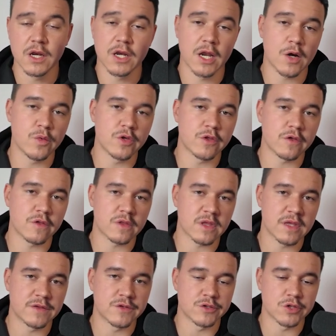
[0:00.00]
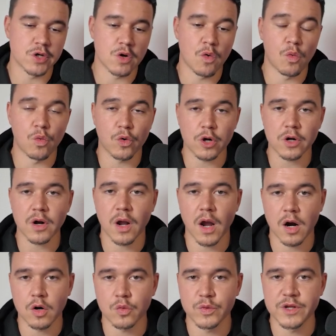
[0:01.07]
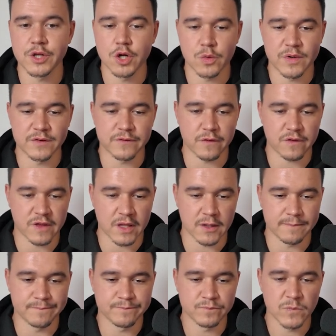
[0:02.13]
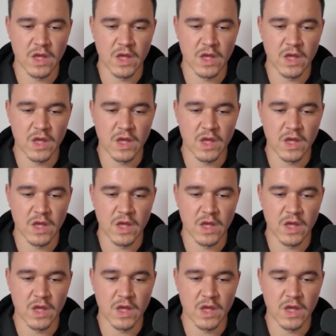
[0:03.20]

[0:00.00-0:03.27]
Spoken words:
Now we just need to know where are we going to sell.